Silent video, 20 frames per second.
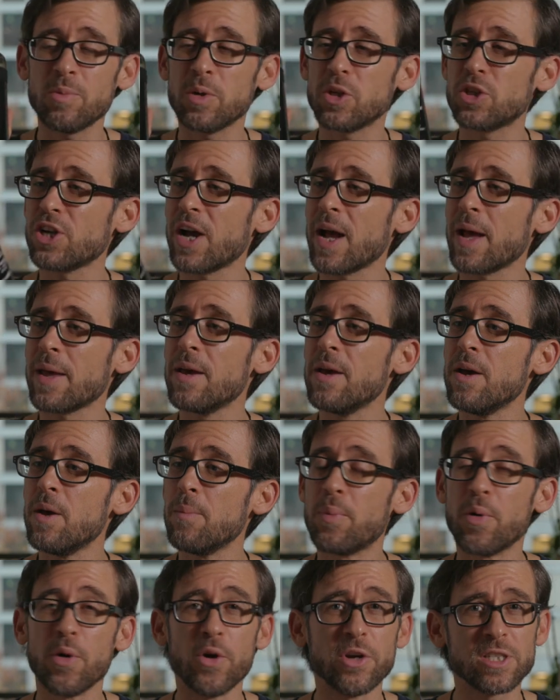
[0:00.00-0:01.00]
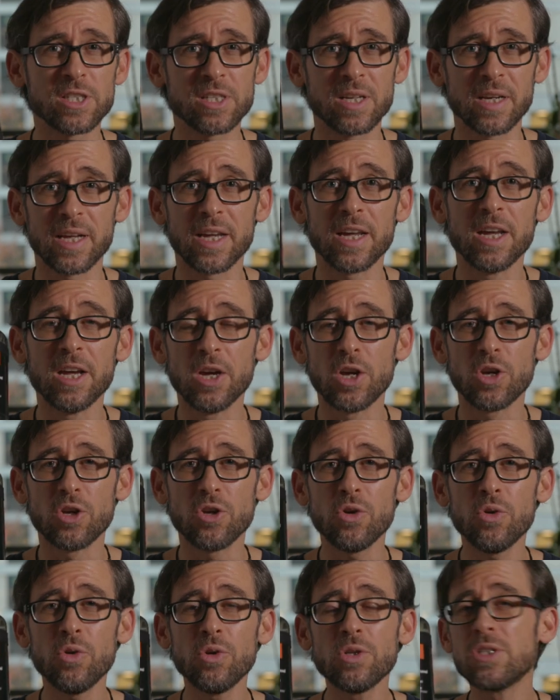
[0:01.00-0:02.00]
which I personally
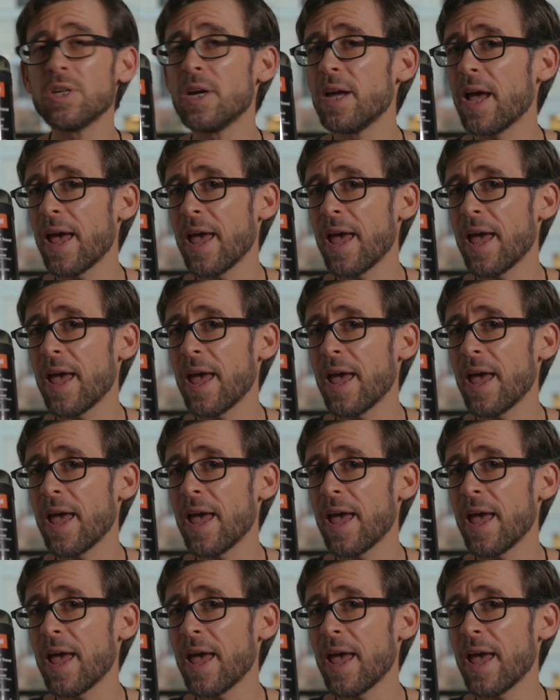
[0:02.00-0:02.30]
use.